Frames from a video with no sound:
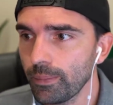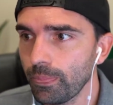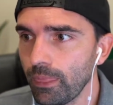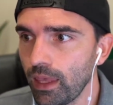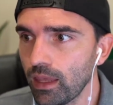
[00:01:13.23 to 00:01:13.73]

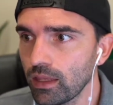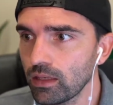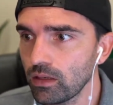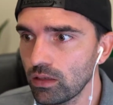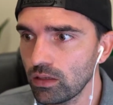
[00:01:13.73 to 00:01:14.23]

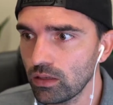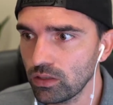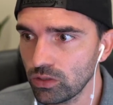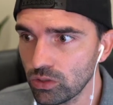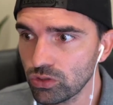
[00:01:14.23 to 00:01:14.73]
and
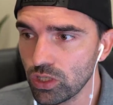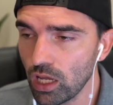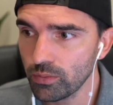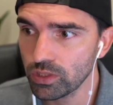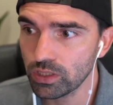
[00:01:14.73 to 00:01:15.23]
your
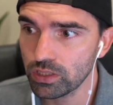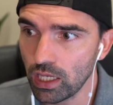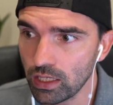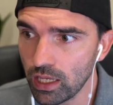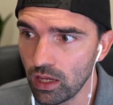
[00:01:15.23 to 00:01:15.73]
job is to
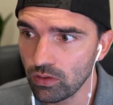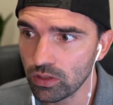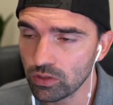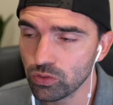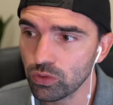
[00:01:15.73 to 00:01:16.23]
stand out
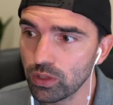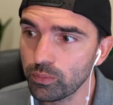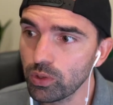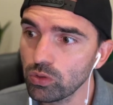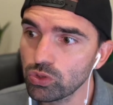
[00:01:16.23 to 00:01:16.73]
and to really
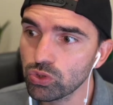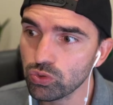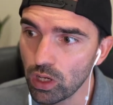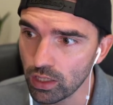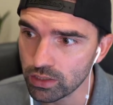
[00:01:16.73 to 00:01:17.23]
build
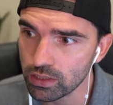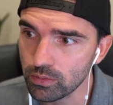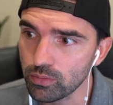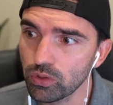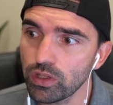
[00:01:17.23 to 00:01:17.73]
trust and
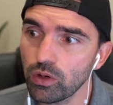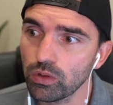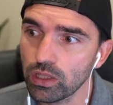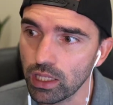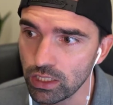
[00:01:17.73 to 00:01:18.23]
build that
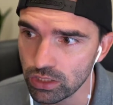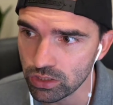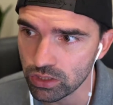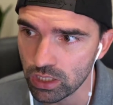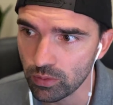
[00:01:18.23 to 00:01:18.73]

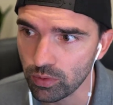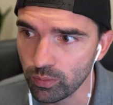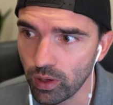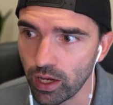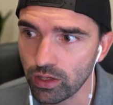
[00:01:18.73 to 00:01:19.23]
relationship with
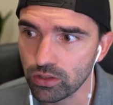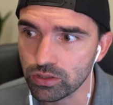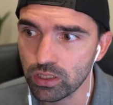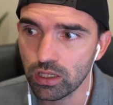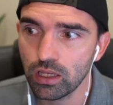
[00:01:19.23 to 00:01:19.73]
buyers.
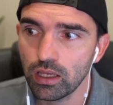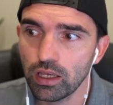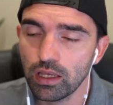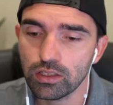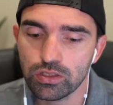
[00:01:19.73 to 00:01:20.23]

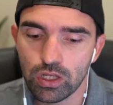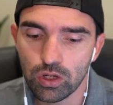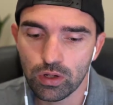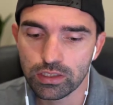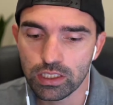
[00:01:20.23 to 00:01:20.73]
And so
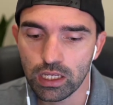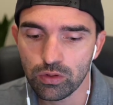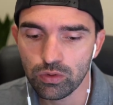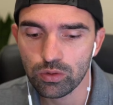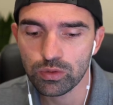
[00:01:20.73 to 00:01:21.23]
a data
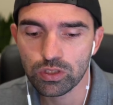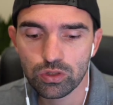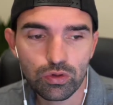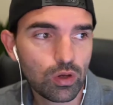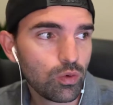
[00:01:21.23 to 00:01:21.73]
room is a
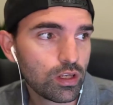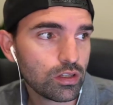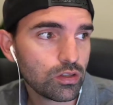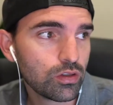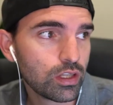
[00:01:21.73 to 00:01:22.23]
great way to
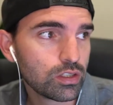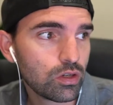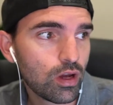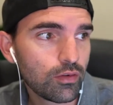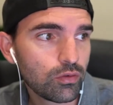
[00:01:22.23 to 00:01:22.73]
do that. So
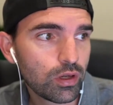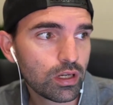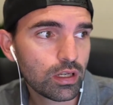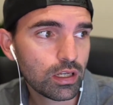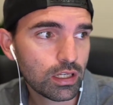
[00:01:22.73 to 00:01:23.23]
I've
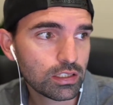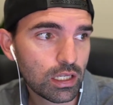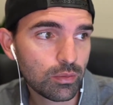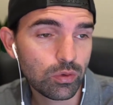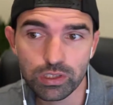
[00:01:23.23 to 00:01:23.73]
created an
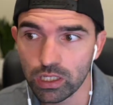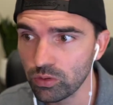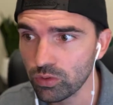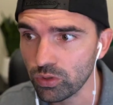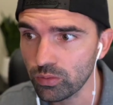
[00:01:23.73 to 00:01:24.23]
example data
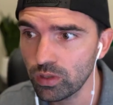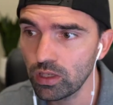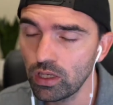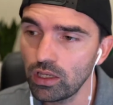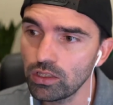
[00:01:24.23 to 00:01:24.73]
room
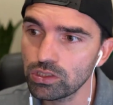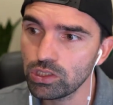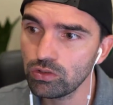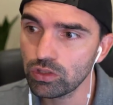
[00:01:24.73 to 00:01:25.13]
so you can